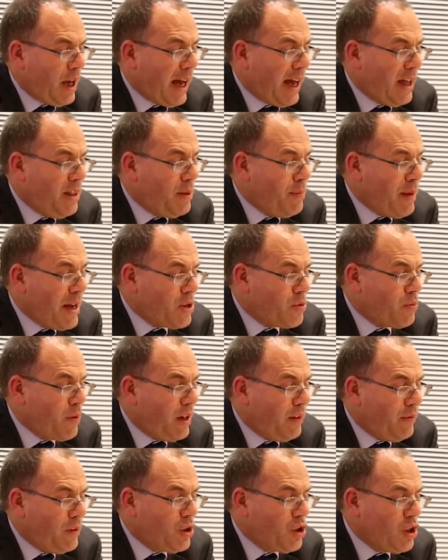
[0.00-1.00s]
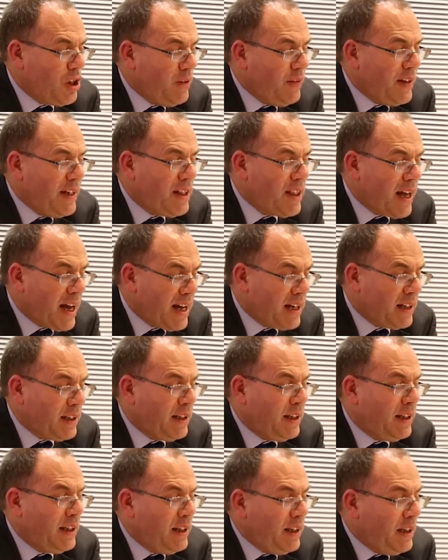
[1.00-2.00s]
And the best way of achieving that
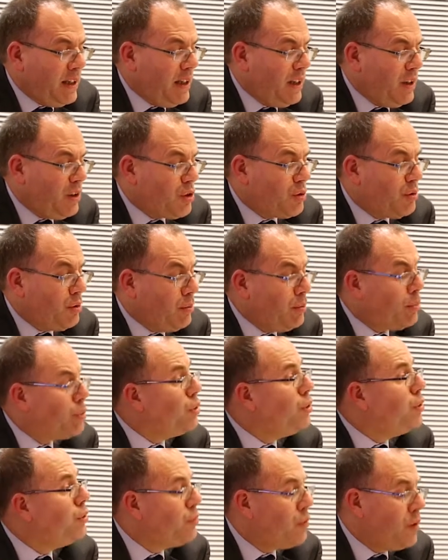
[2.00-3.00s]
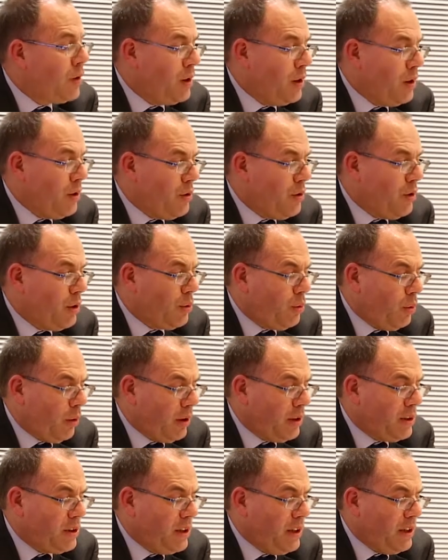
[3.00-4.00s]
is to improve the
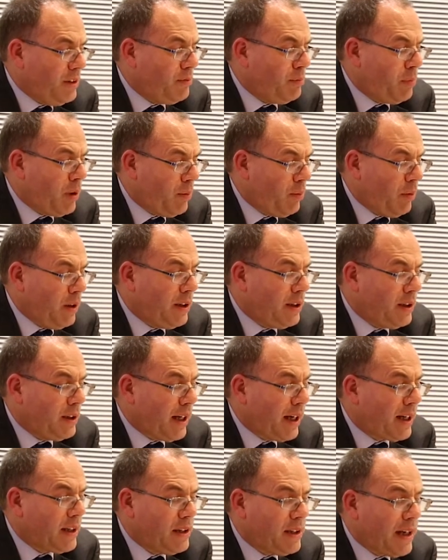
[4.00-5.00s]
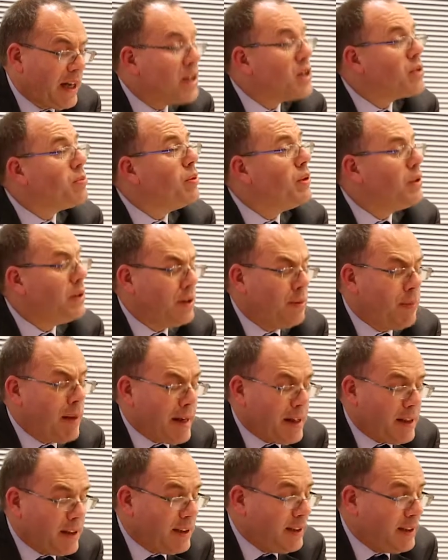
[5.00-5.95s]
quality of public and expert debate.